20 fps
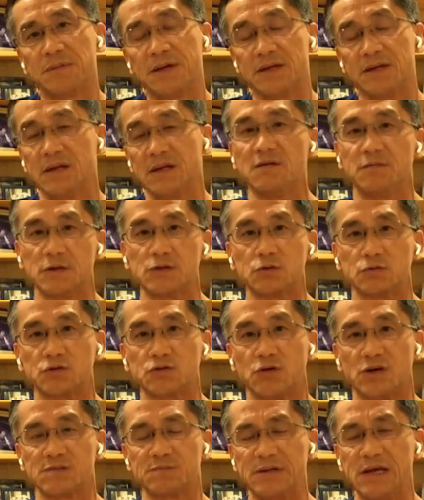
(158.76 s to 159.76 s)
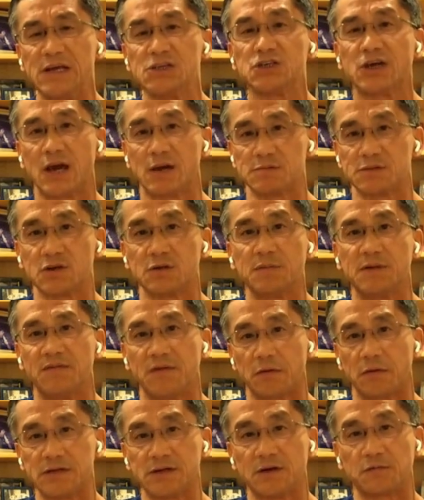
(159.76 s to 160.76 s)
it'll be an individual choice, but each camp is going to
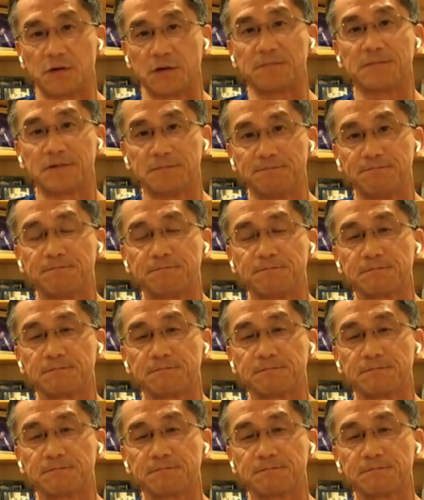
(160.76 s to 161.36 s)
be very different.